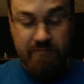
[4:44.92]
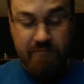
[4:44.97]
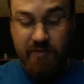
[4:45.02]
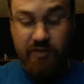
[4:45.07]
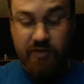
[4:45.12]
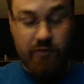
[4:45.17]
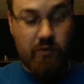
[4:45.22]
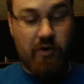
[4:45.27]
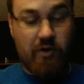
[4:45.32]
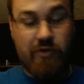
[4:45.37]

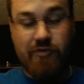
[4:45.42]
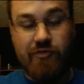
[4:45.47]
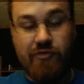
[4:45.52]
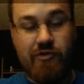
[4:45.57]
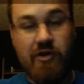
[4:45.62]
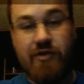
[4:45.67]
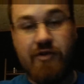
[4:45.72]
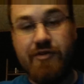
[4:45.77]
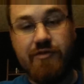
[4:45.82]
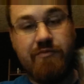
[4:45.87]
It's well
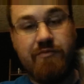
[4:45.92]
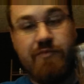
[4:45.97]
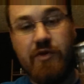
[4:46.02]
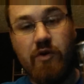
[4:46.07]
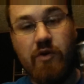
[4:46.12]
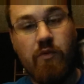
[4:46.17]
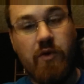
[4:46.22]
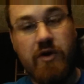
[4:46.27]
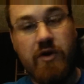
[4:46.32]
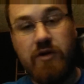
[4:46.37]
constructed, it's
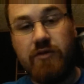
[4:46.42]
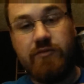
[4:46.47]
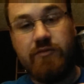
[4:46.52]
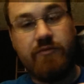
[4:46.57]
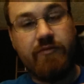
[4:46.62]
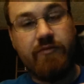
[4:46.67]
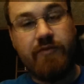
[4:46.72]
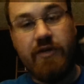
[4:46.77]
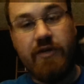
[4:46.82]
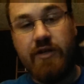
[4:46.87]
built well,
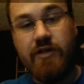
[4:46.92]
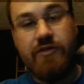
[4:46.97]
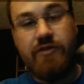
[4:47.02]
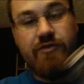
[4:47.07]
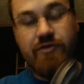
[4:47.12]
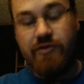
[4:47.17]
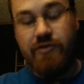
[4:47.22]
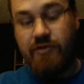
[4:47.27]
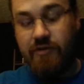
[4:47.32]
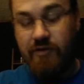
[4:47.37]
it hits
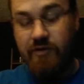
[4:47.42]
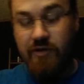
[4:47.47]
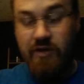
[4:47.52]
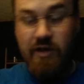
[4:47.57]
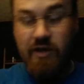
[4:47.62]
good.